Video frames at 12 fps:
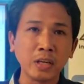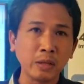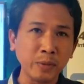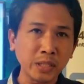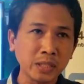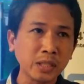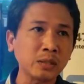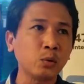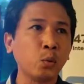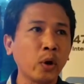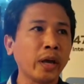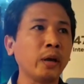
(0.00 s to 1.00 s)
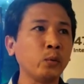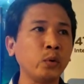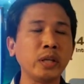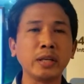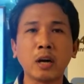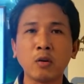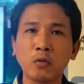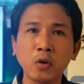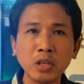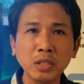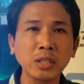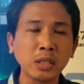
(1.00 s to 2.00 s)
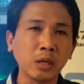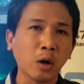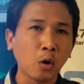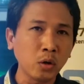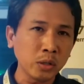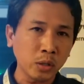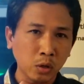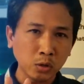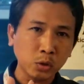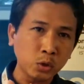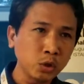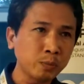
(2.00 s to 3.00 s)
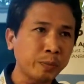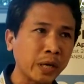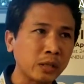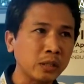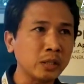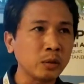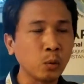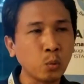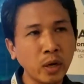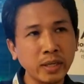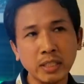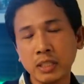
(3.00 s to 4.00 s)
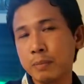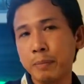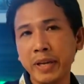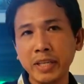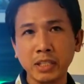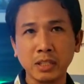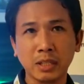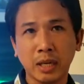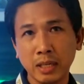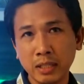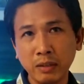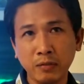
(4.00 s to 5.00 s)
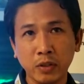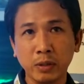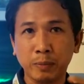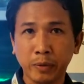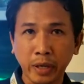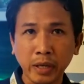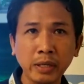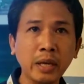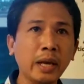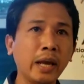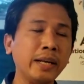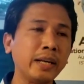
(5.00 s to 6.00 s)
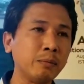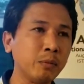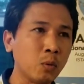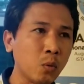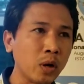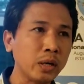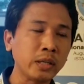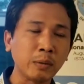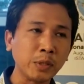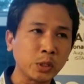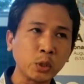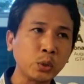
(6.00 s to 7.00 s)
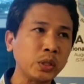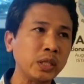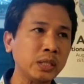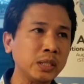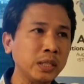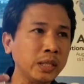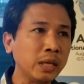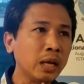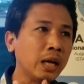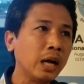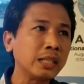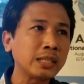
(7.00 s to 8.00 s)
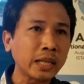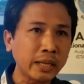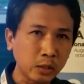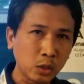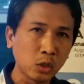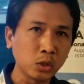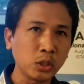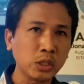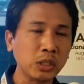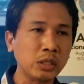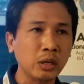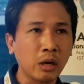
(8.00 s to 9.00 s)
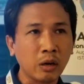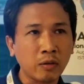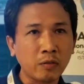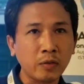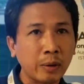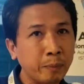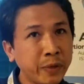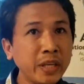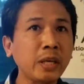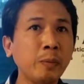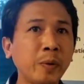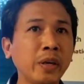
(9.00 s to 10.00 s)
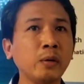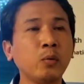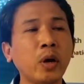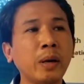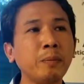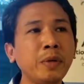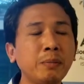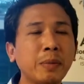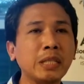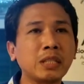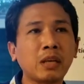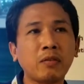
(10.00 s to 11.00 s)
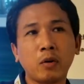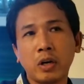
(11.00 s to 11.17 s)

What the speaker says: Limited, where we now focusing on two parts. One is the medicinal honey for the brain, and number two is the technology of beekeeping, where me myself